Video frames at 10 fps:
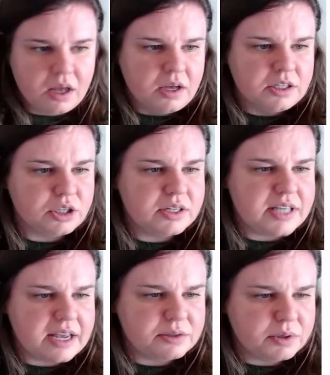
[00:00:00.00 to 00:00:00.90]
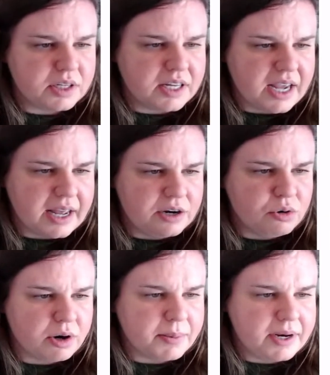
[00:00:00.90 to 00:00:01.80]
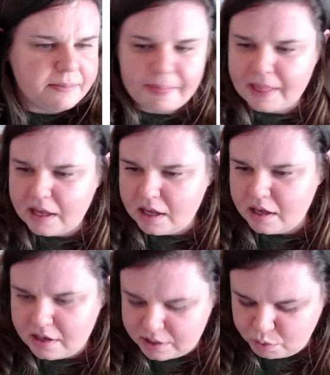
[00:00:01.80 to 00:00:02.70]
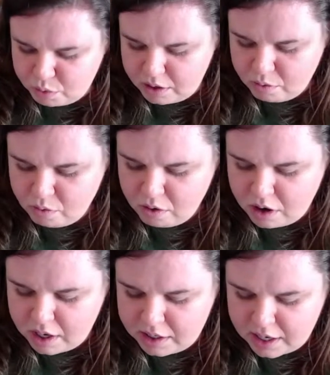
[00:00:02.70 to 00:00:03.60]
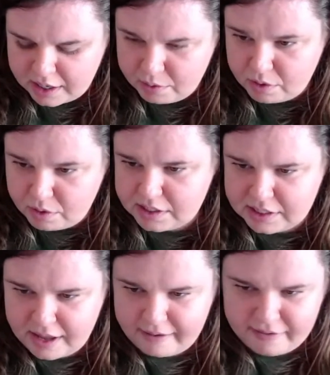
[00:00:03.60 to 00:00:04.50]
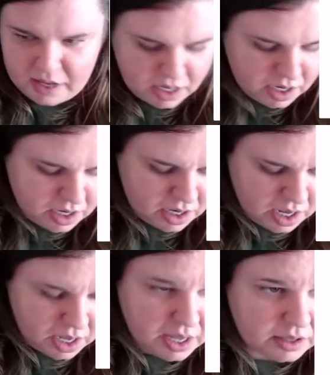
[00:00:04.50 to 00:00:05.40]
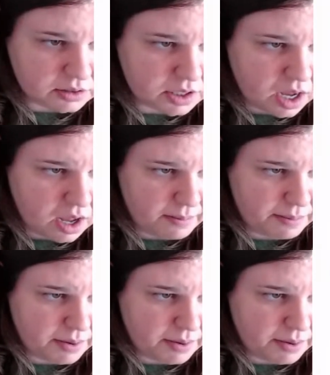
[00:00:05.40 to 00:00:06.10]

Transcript: So this house we're looking at in Norman is 11917 Hilltop.